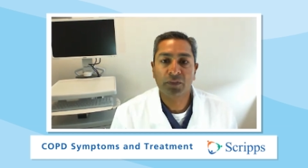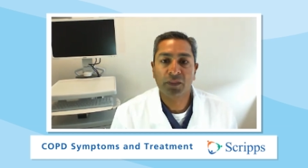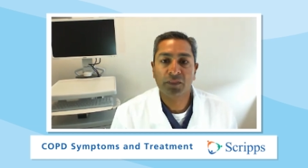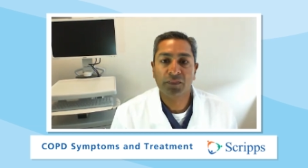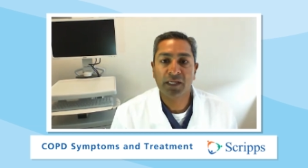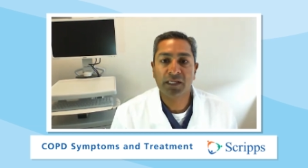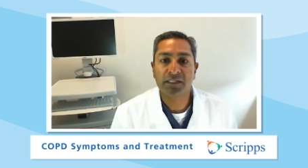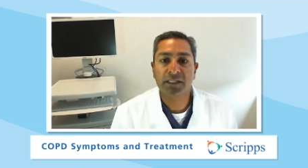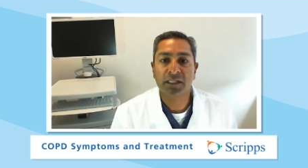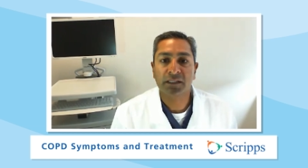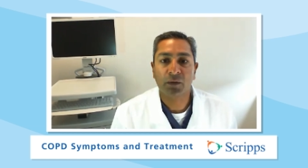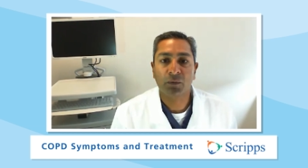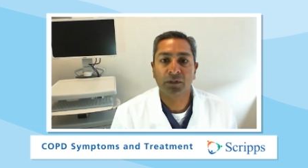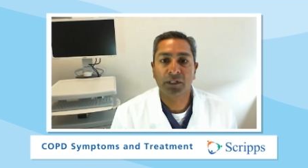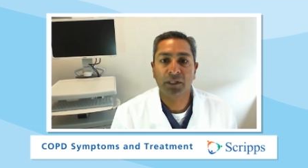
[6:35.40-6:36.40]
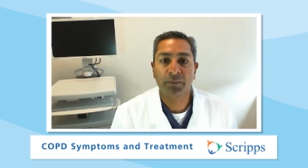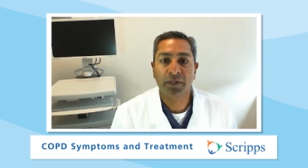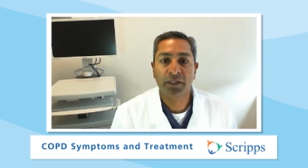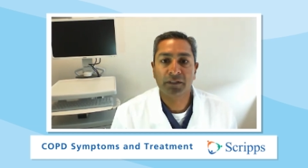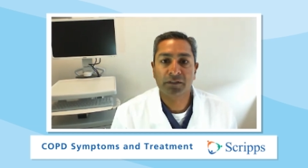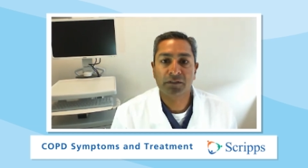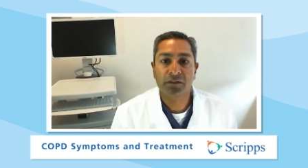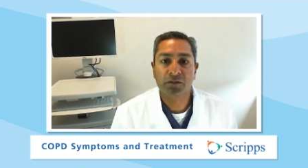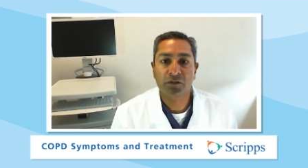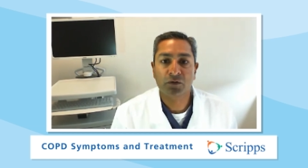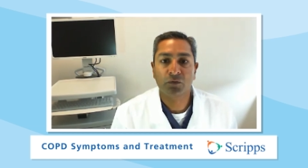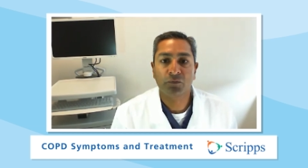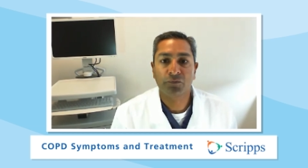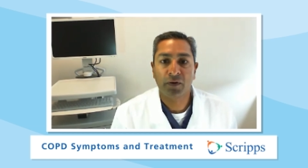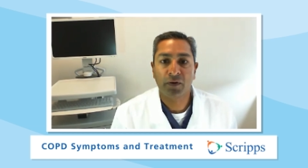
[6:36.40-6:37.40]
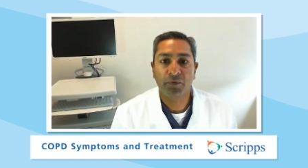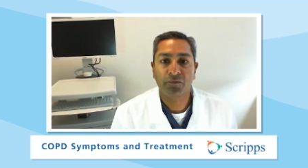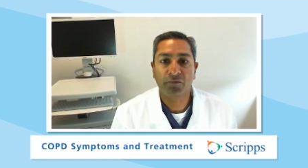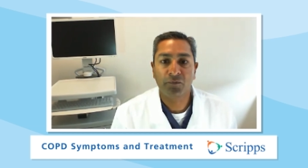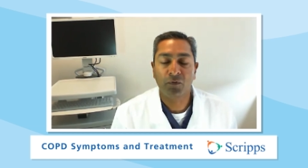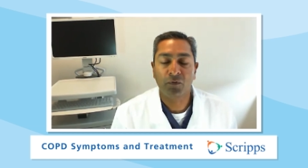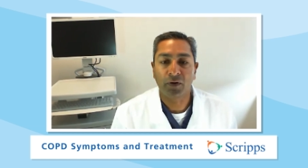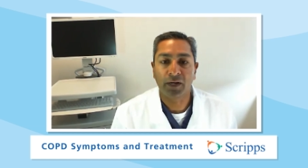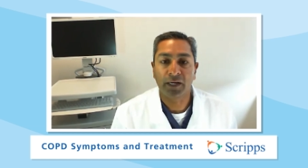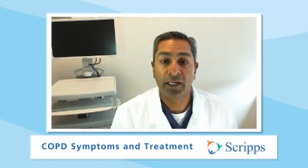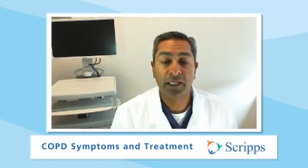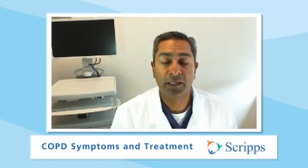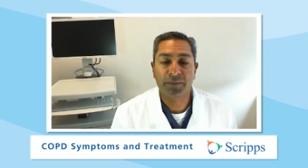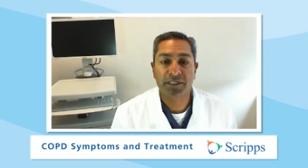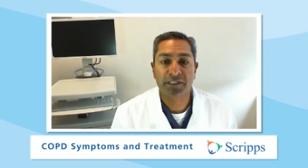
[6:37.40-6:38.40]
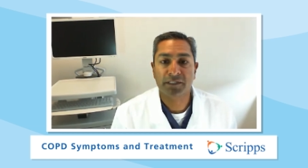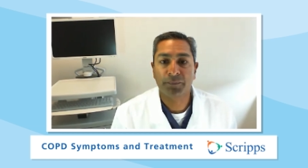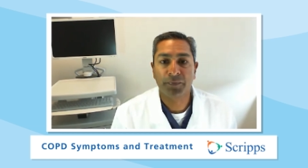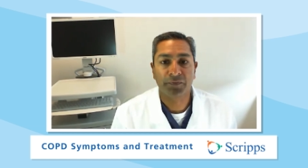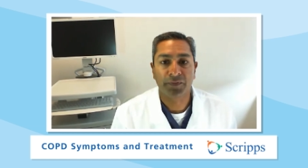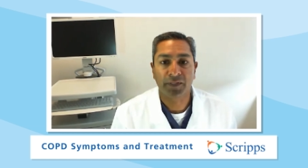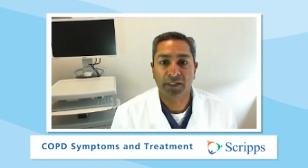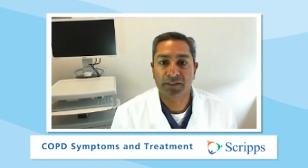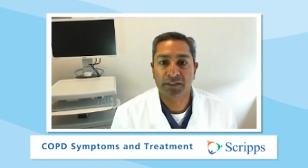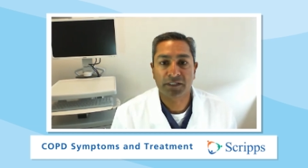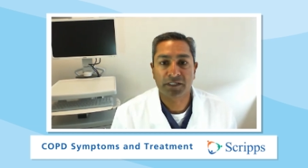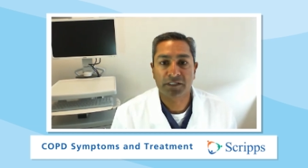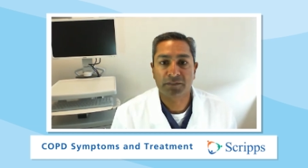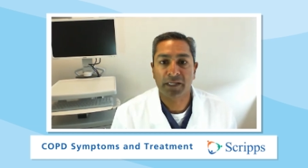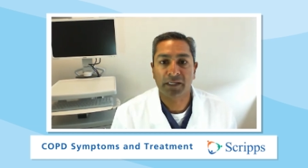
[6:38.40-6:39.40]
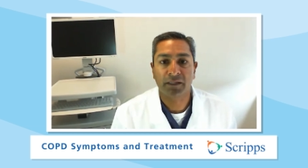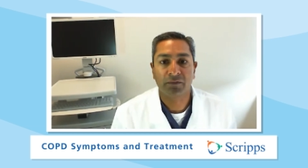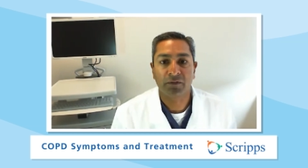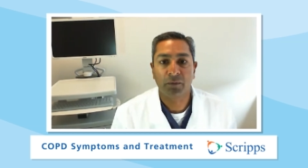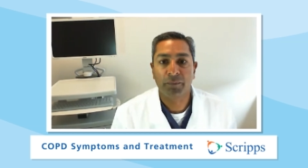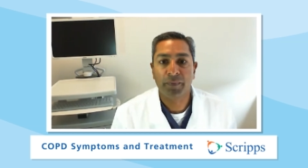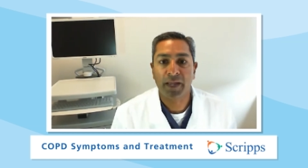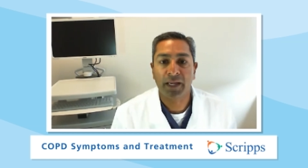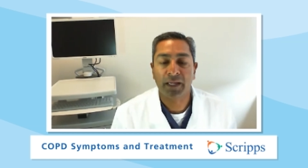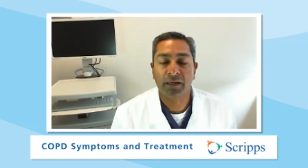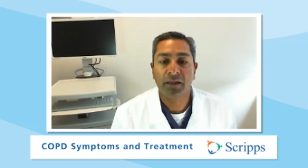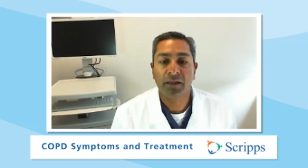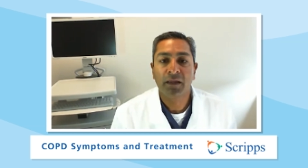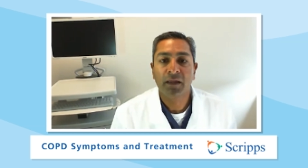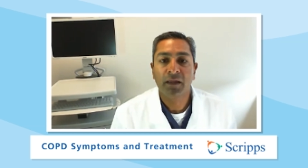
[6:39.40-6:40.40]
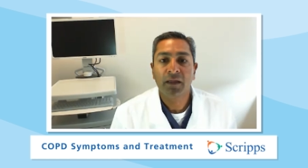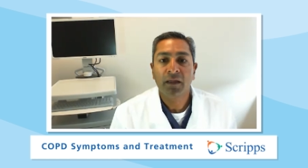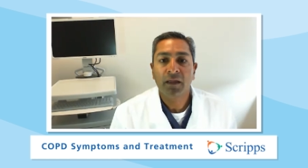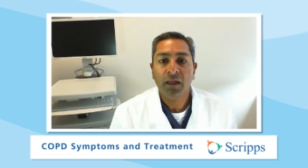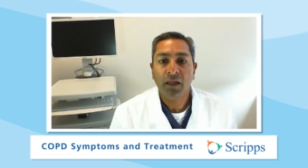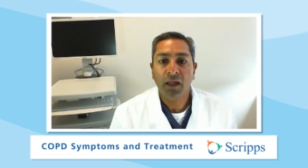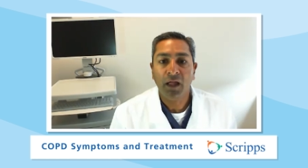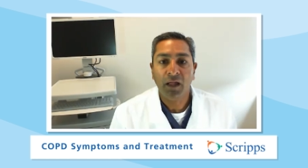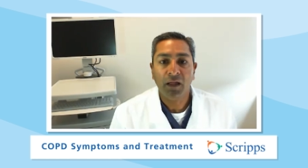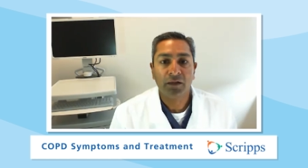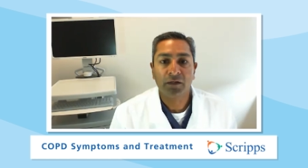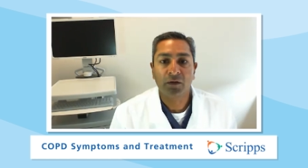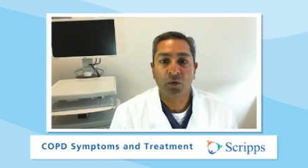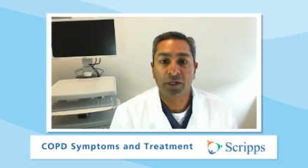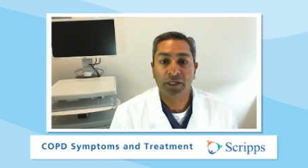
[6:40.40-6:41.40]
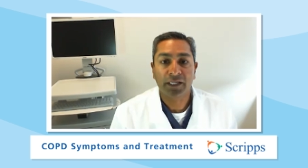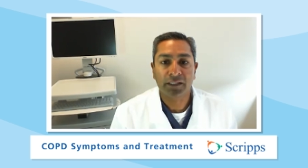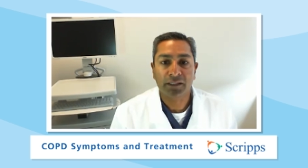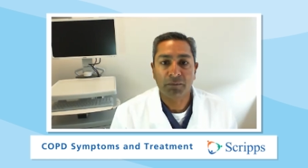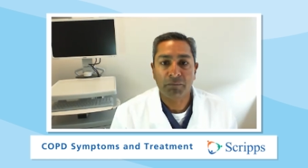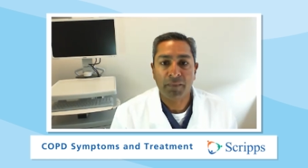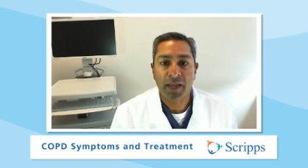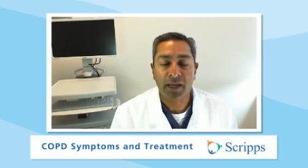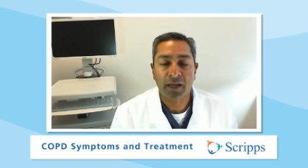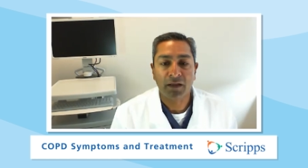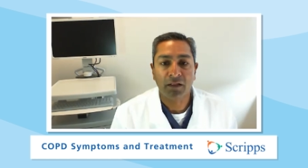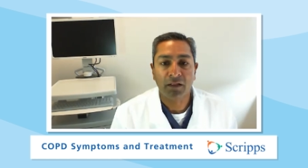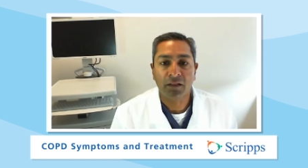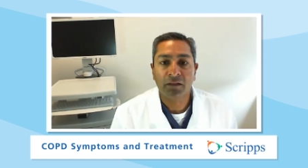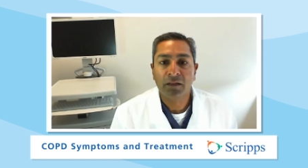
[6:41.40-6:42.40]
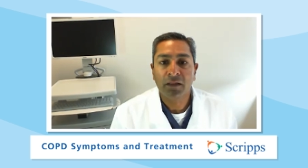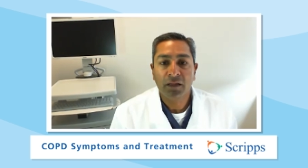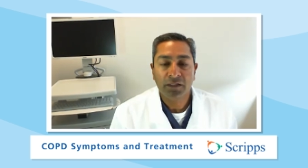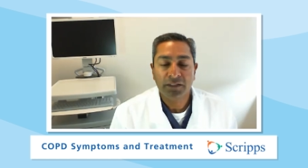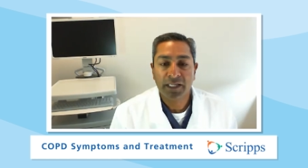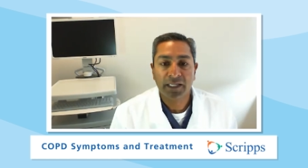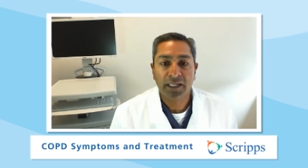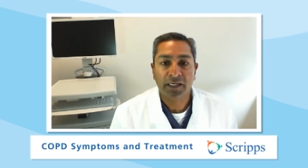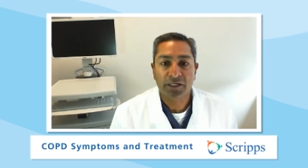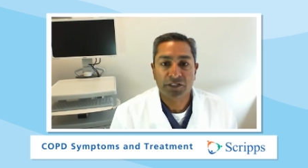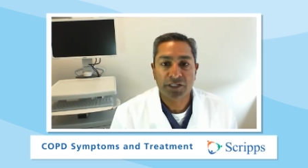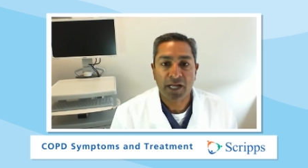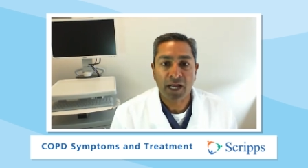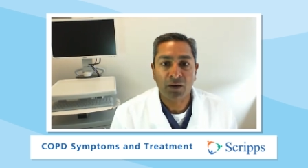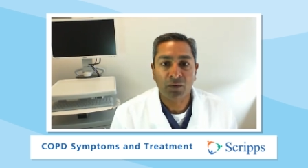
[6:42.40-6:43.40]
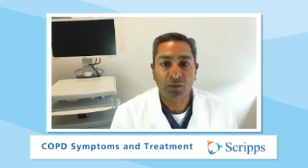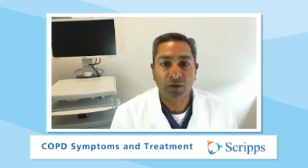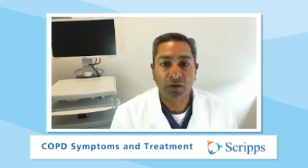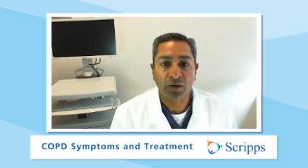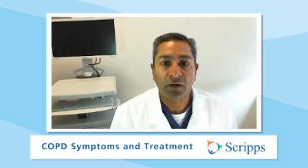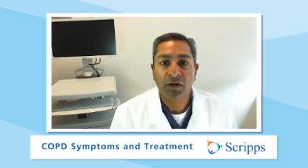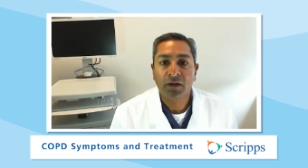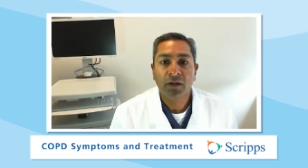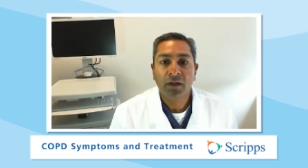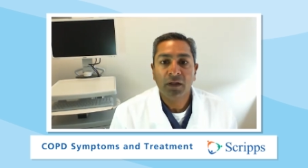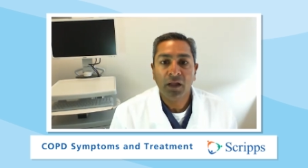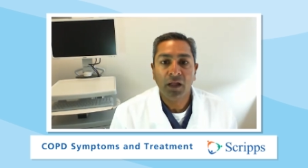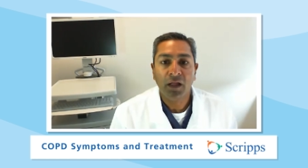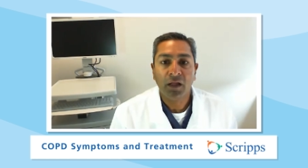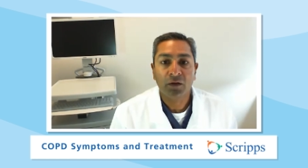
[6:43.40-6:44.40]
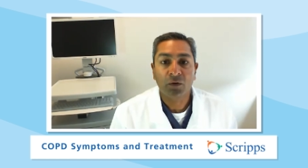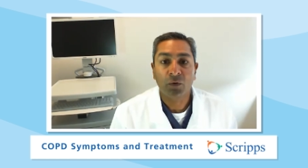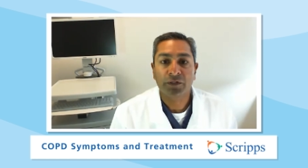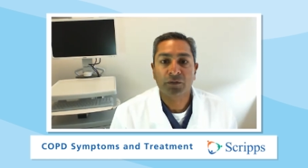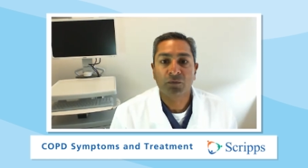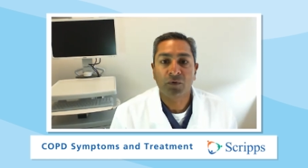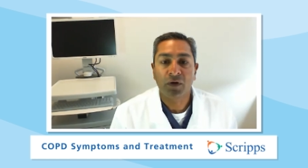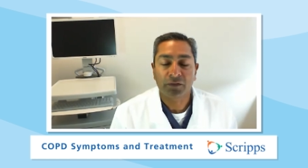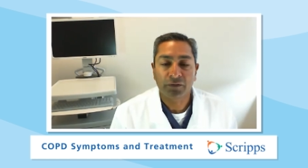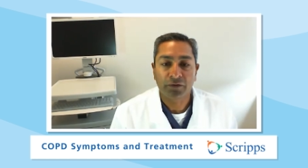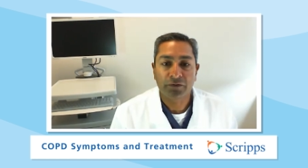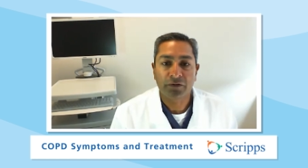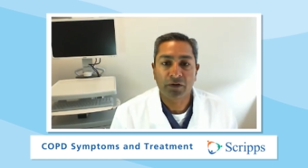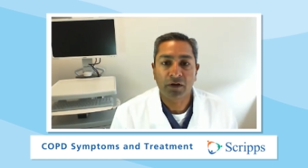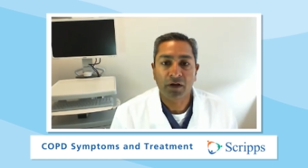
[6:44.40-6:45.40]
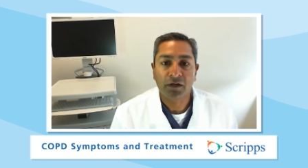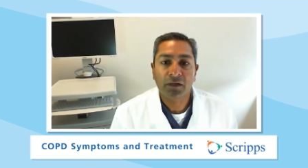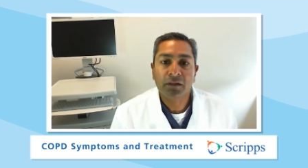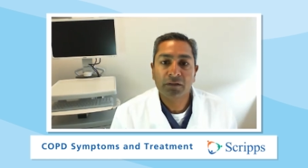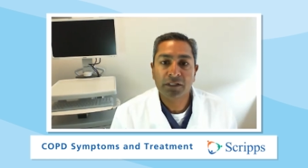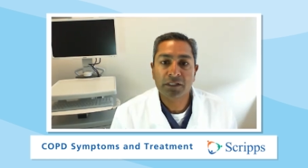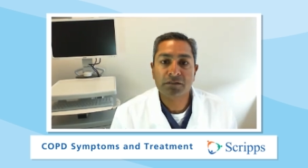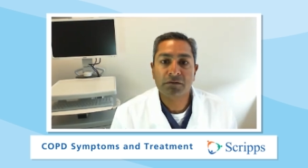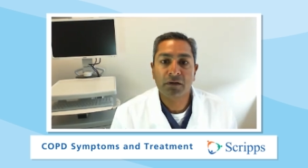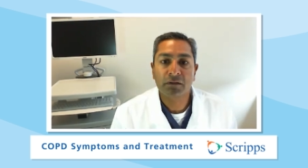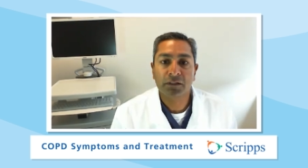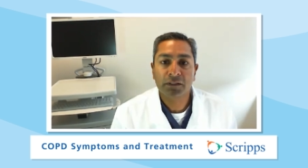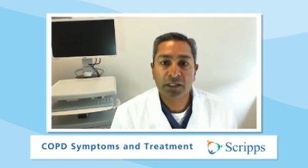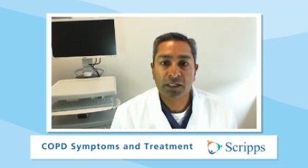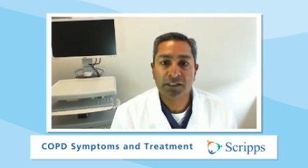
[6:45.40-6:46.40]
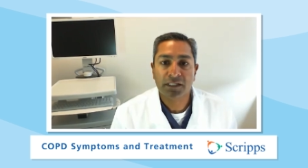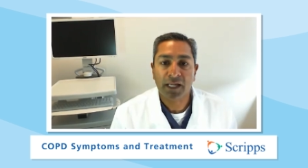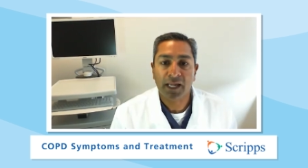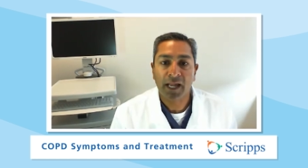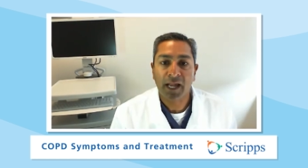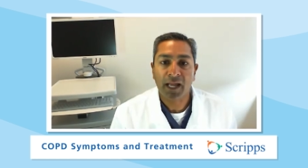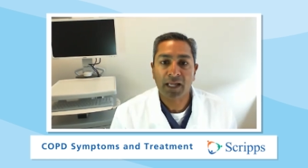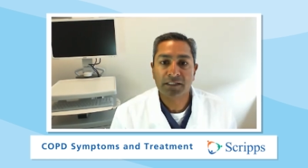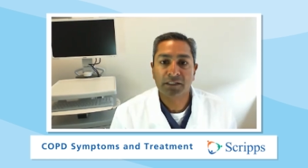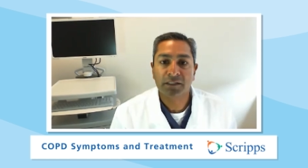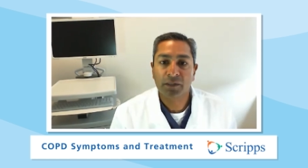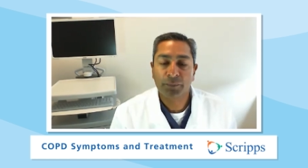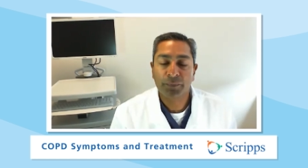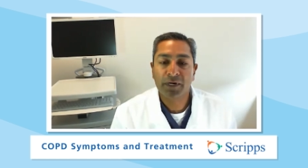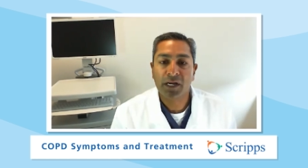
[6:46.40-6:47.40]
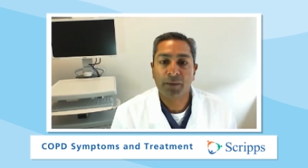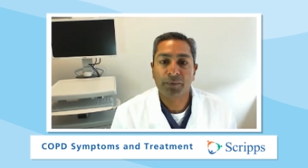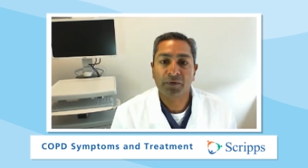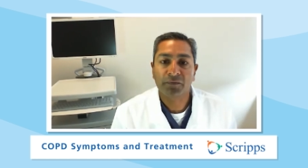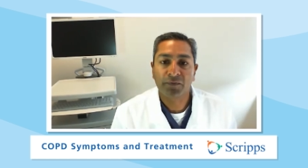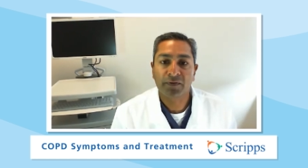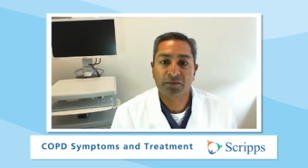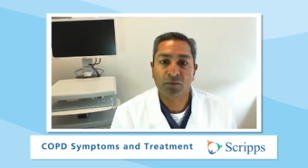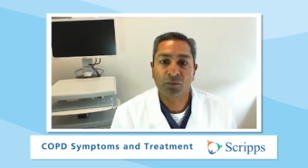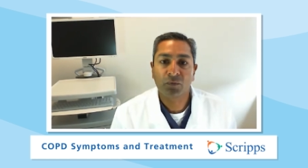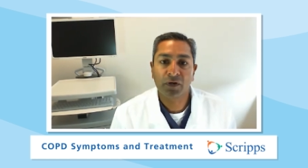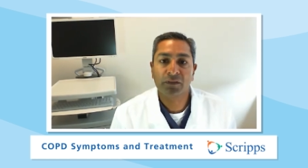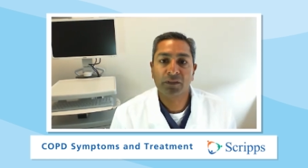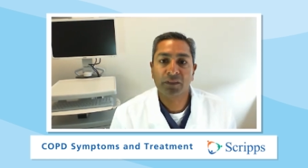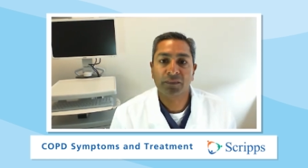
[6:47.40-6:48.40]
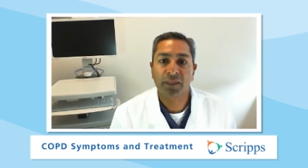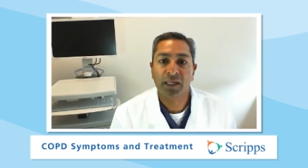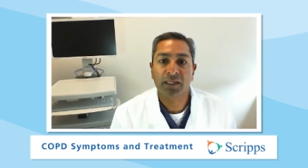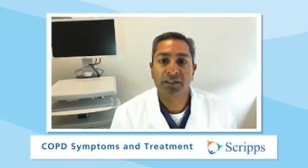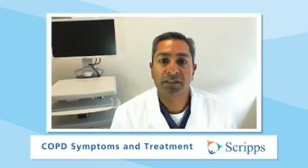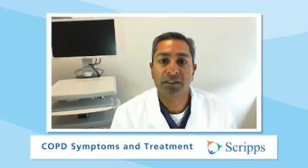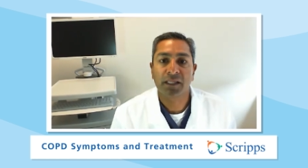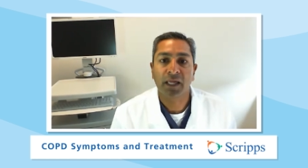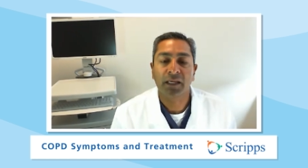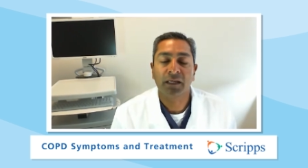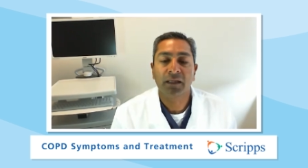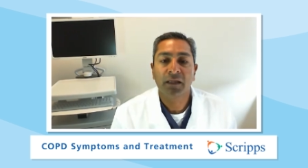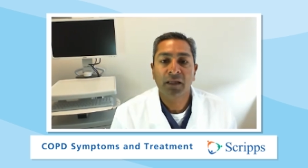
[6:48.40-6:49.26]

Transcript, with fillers: the things that they were limited to from before. And it can be simple things such as making their bed, uh, going to get the mail, taking a shower, uh, going to walk their dog. These are all the things that I ask in the preoperative phase, or what are the things that